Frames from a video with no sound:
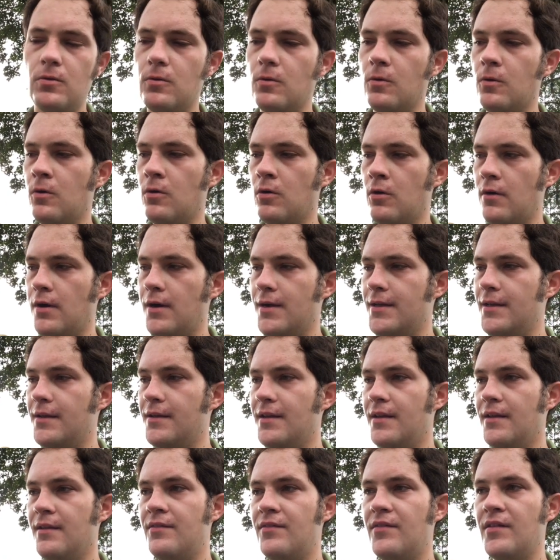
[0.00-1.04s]
or a
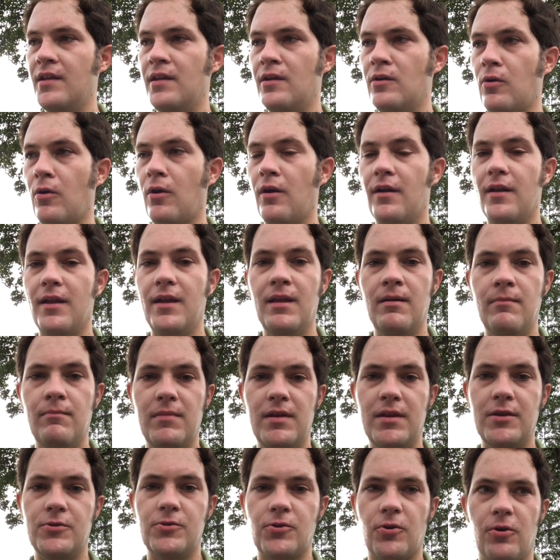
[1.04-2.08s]
DC or an
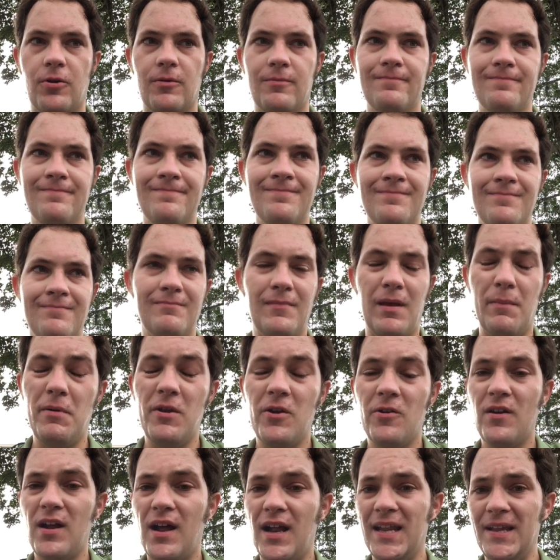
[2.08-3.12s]
Image, or
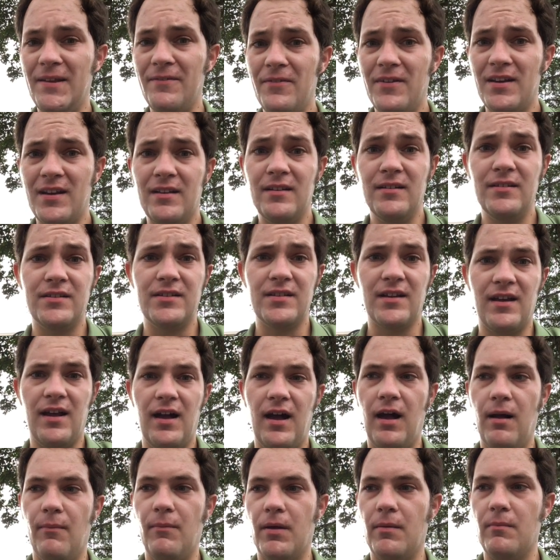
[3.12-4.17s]
maybe you're not even into
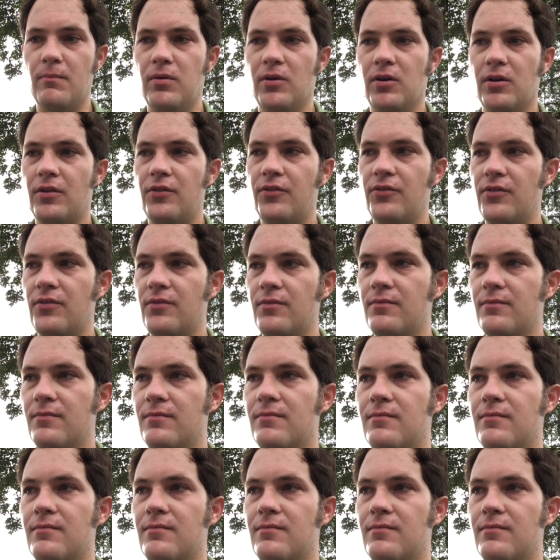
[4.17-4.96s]
comic books,